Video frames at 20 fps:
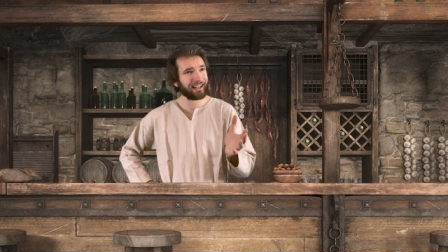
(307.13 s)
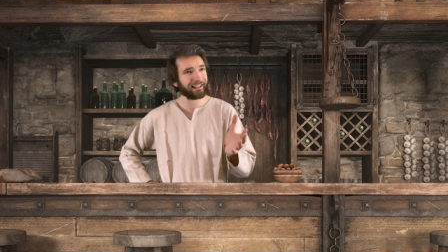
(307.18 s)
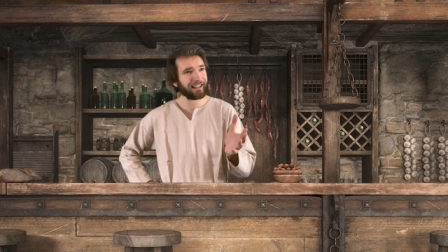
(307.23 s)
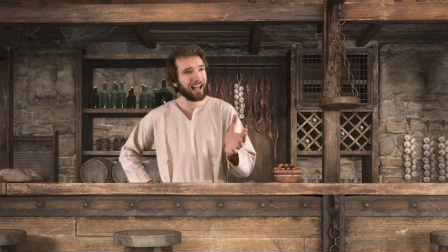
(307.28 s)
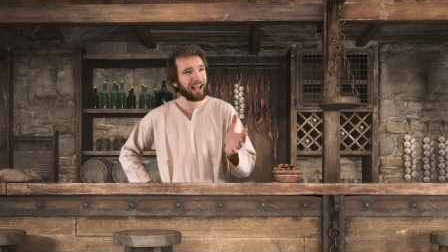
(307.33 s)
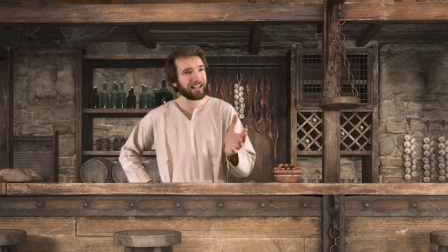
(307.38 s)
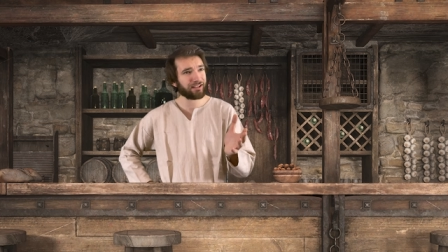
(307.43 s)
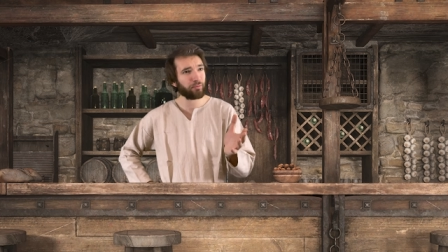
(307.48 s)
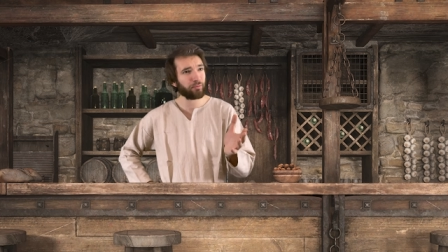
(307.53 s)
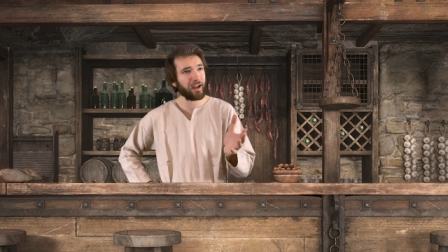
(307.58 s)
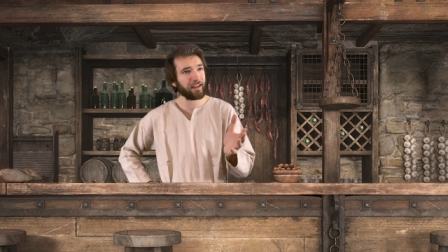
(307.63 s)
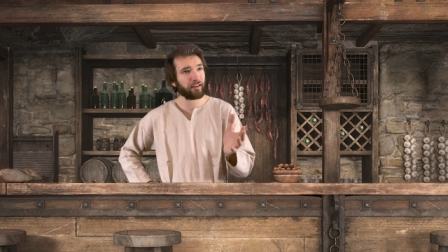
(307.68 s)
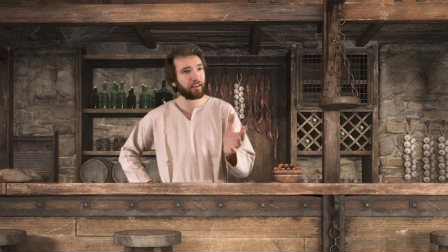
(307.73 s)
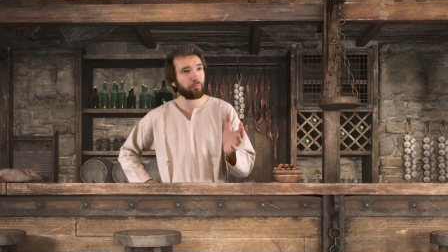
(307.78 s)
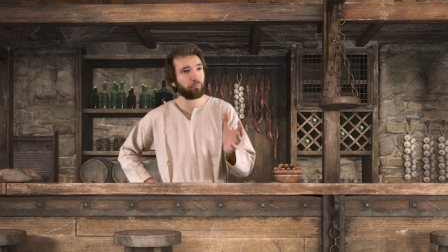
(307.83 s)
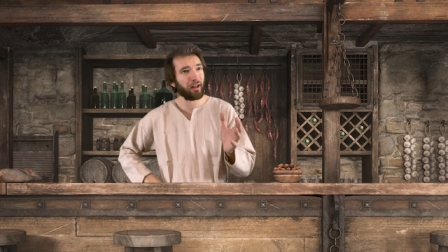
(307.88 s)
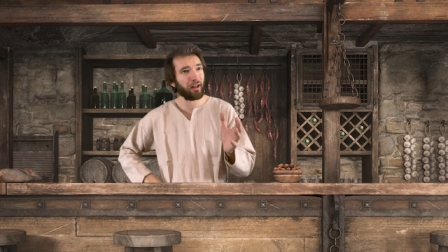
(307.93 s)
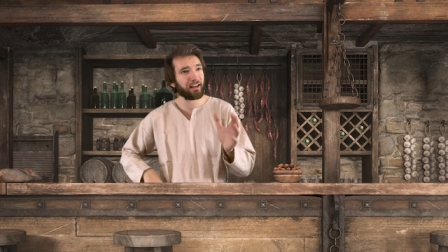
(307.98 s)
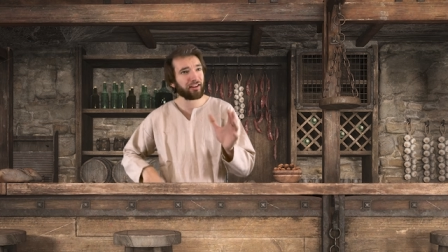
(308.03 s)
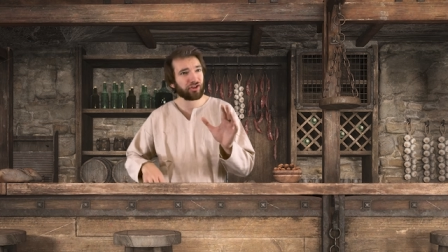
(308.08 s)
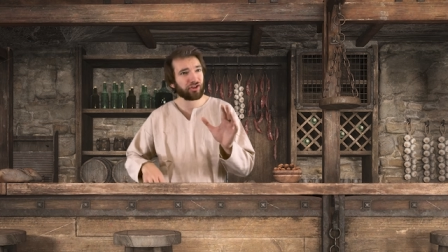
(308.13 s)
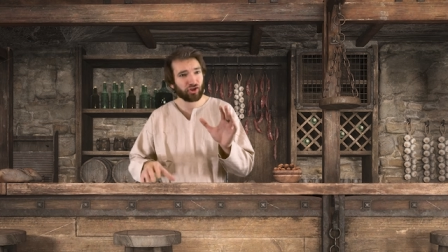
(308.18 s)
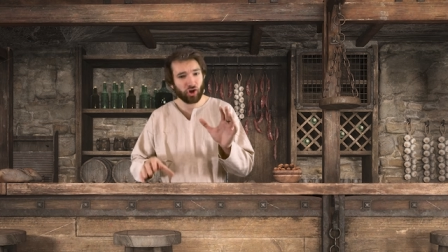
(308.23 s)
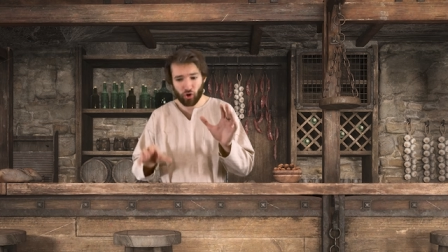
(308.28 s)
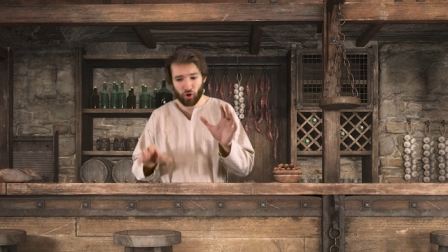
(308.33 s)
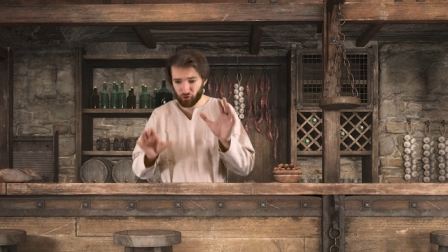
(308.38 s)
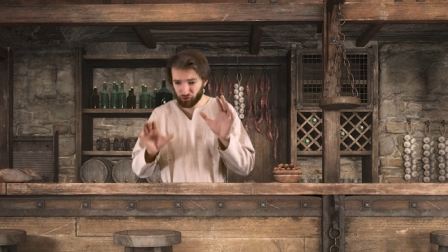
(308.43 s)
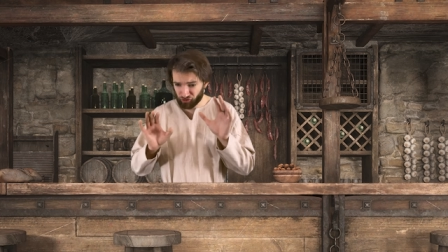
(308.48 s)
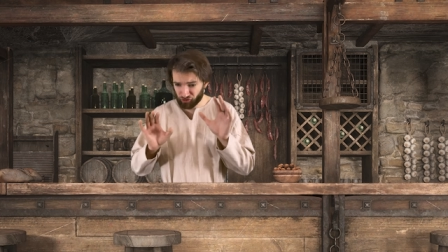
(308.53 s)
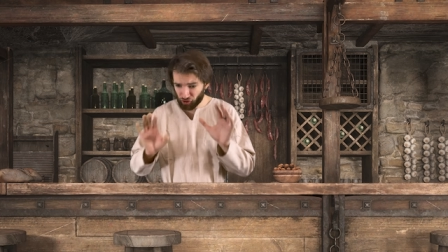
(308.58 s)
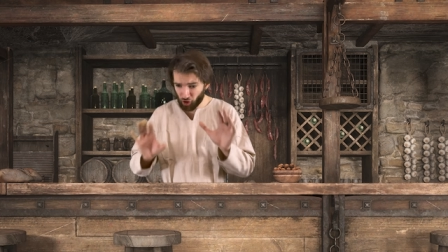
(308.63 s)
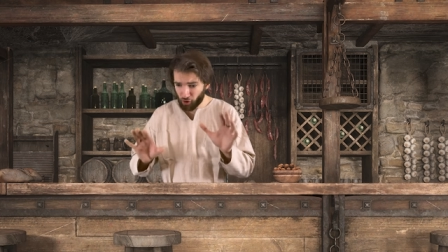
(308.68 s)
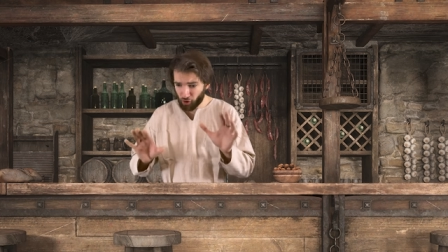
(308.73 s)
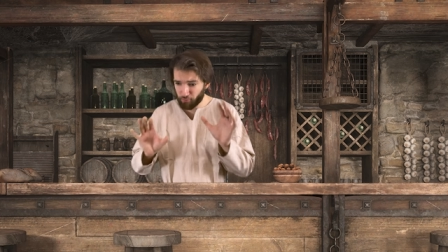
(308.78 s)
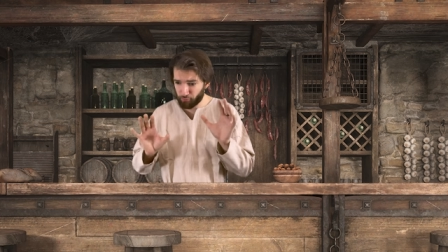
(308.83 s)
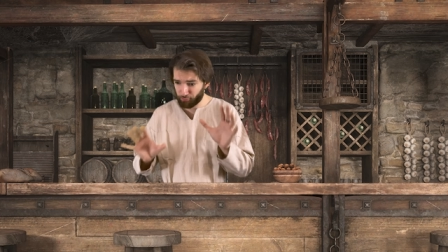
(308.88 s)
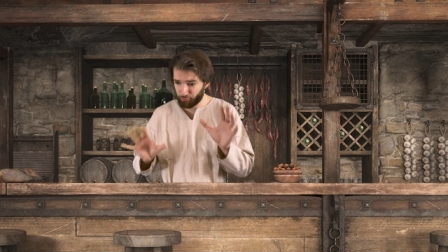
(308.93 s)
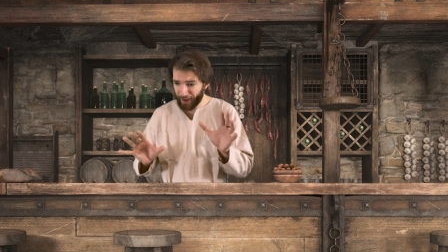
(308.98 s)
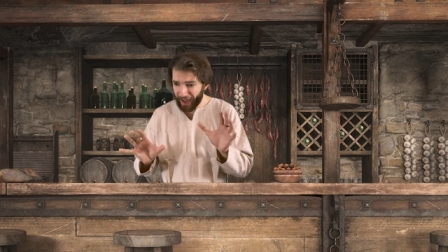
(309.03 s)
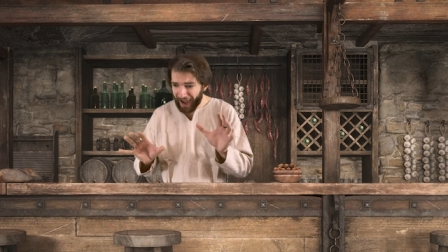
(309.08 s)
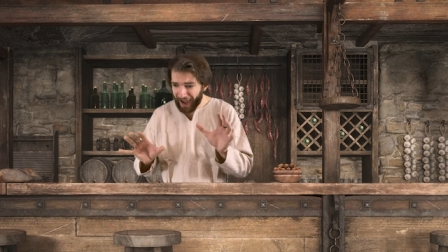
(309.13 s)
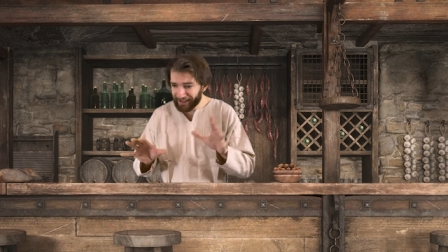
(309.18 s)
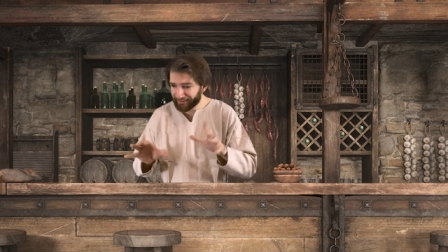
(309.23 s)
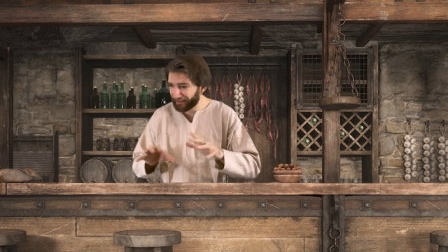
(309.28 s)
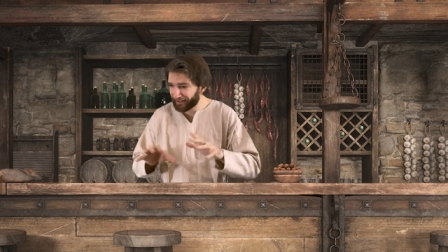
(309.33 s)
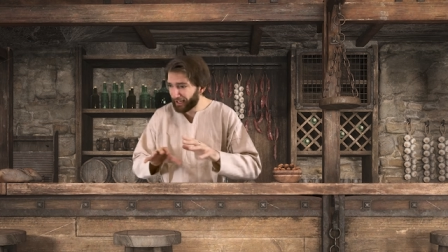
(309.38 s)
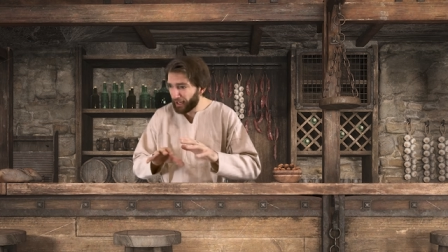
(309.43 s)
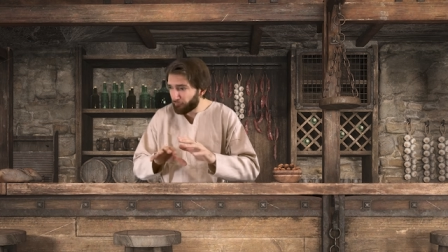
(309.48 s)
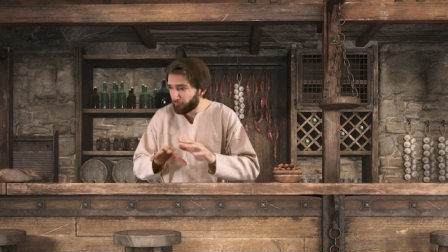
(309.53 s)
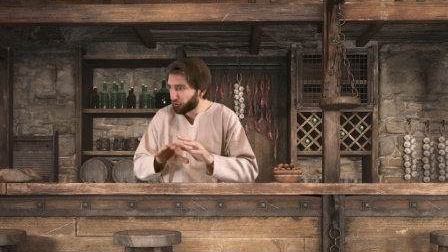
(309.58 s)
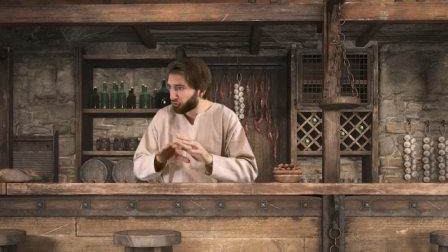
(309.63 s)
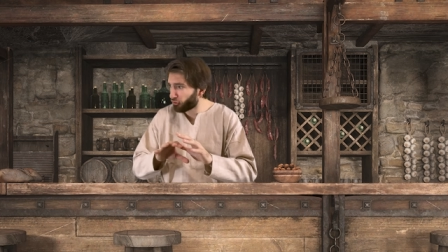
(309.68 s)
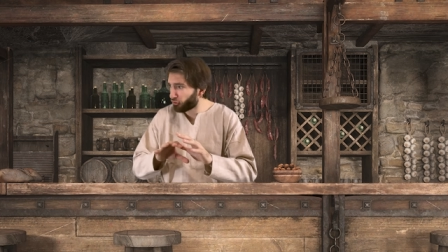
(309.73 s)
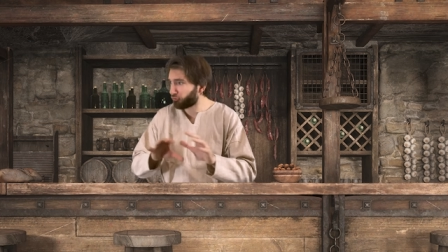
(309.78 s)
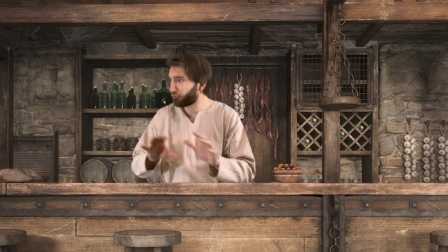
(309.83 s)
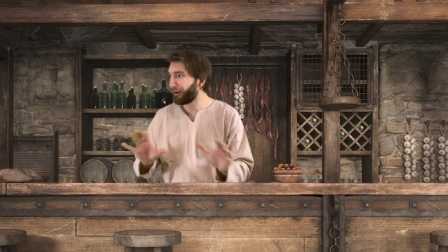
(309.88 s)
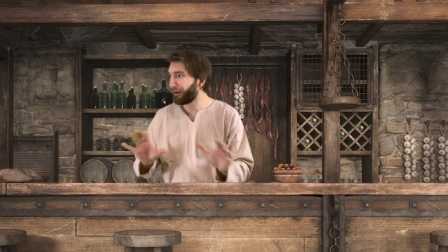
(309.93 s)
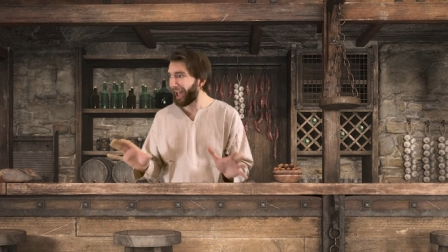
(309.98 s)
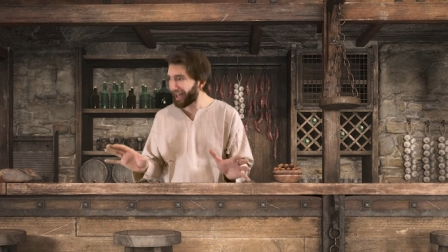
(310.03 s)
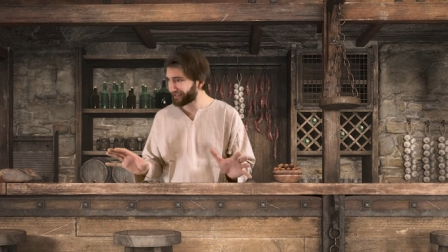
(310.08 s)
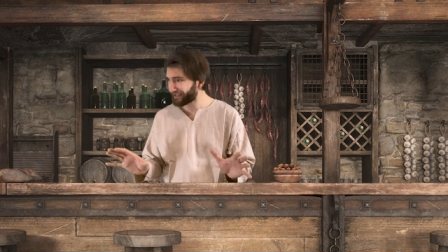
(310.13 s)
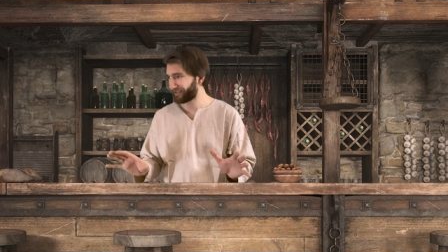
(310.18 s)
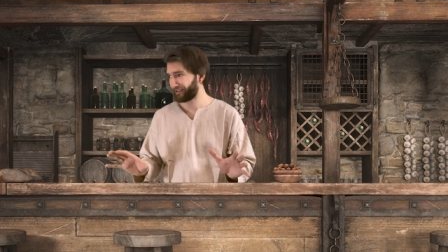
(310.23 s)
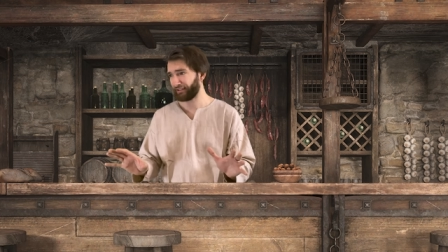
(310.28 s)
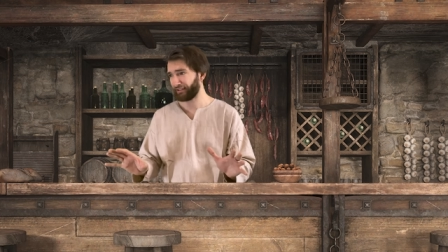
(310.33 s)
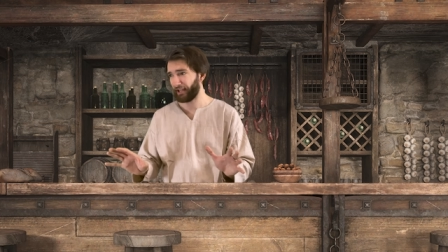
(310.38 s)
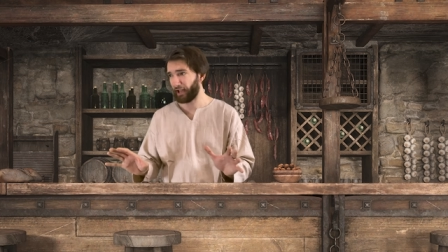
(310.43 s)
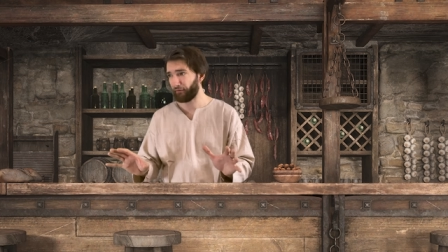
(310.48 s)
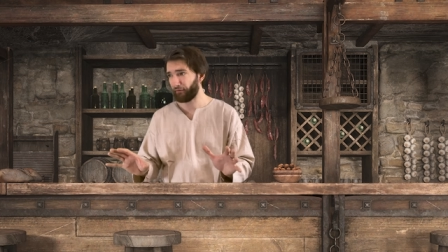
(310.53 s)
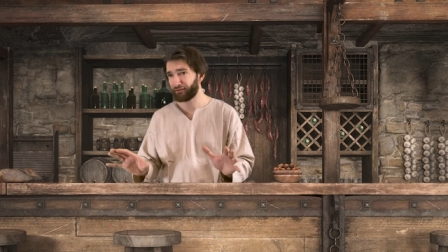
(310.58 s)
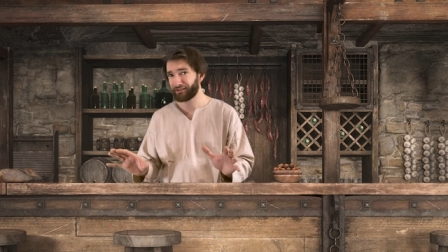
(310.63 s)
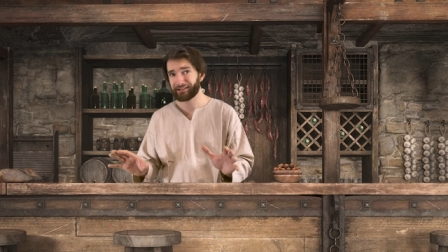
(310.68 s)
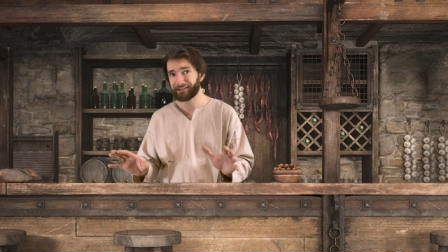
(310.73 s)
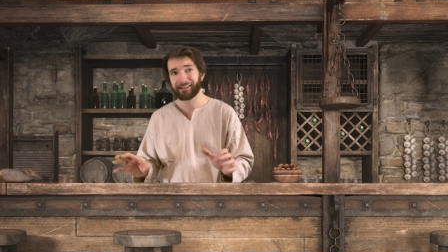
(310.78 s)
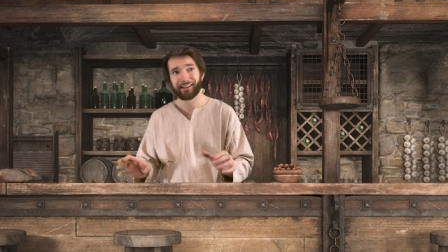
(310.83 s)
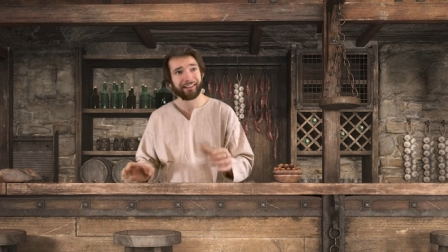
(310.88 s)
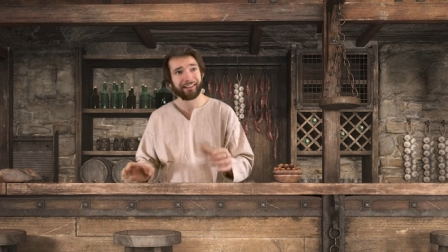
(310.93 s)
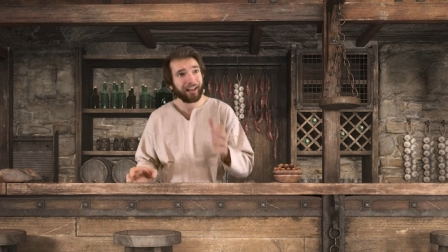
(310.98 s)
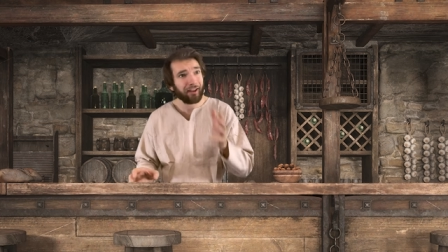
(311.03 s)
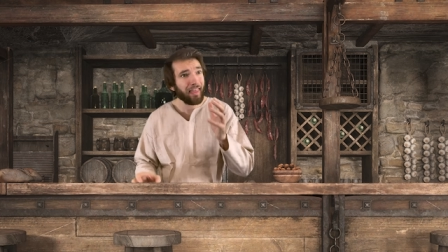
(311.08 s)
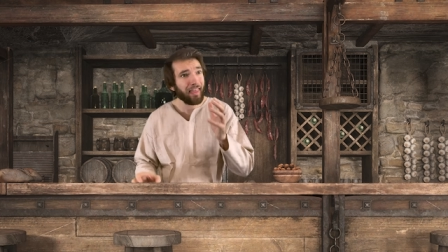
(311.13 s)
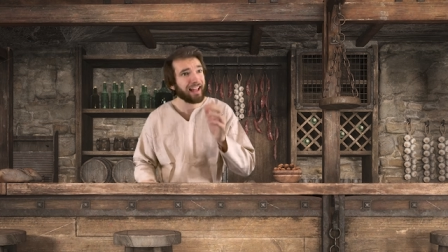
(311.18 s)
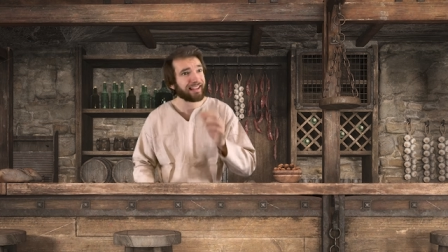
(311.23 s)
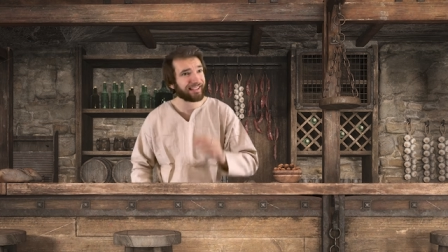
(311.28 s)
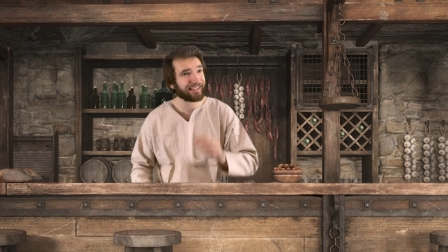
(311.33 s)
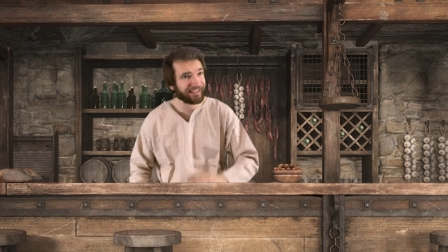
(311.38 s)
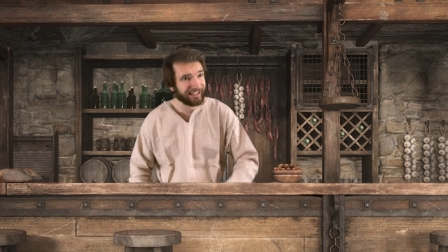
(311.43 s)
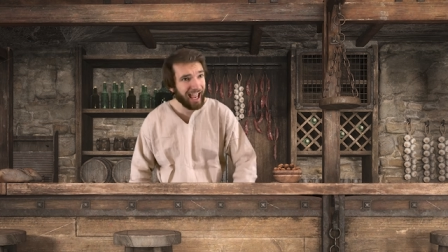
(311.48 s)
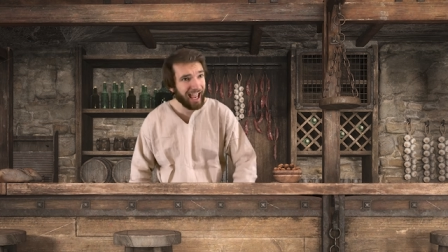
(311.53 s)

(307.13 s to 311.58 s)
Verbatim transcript: in here last week that played a song so bad that even the rats left. Now that's